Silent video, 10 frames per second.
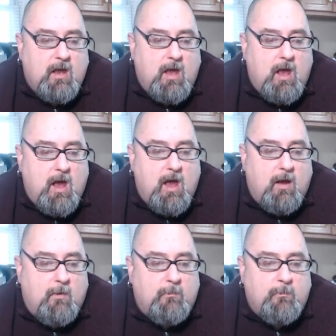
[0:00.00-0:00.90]

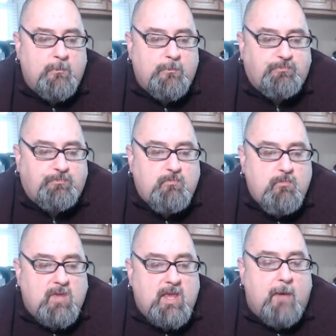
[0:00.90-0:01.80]

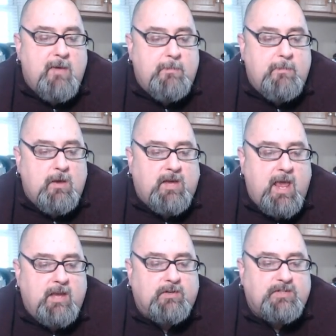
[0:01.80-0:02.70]
Yeah, maybe
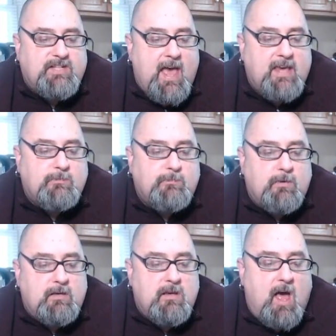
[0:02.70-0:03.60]
okay in your tags,
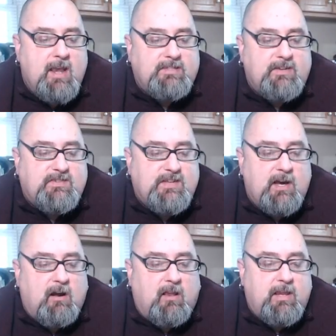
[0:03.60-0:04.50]
but not
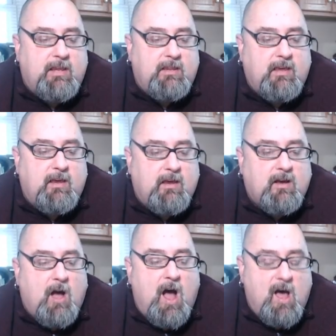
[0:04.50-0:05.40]
necessarily the
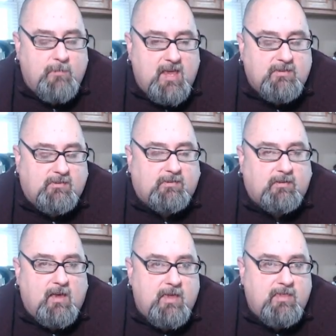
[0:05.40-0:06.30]
comments.
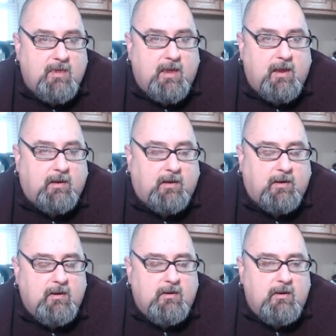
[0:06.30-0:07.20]
I think
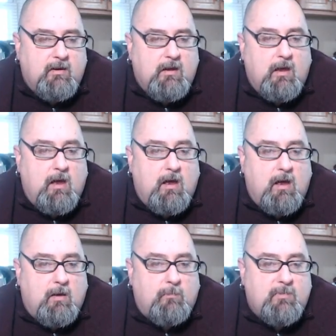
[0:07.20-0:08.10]

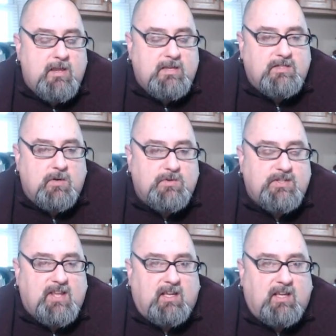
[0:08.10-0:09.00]
it shows as
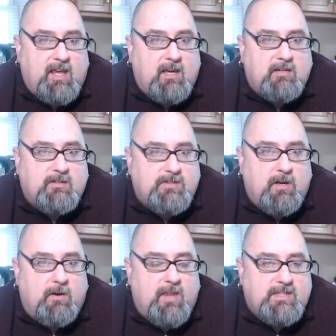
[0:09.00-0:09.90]
a link,
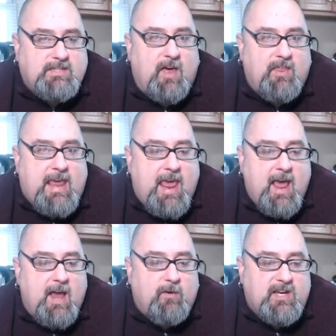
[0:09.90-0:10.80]
so that's how the
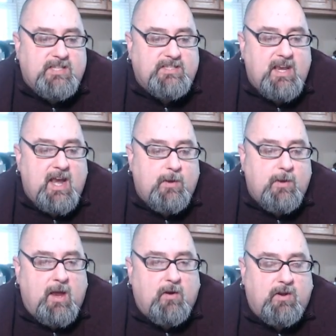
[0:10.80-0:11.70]
AI reads it
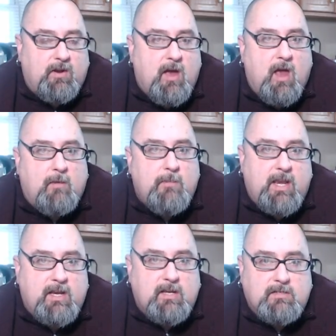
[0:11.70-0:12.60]
anyway, or the
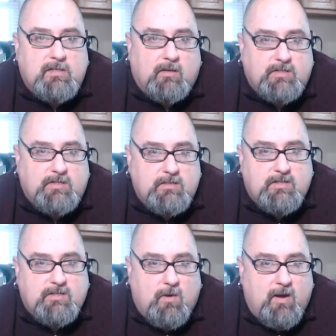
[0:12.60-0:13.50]
automated intelligence
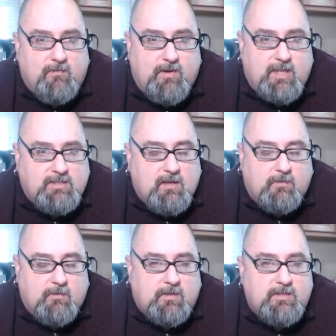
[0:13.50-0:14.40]
or whatever that
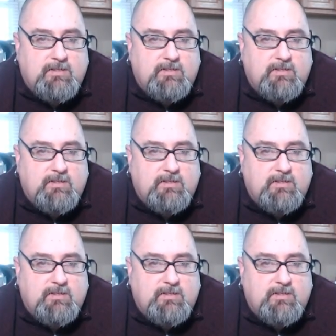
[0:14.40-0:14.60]
stuff is.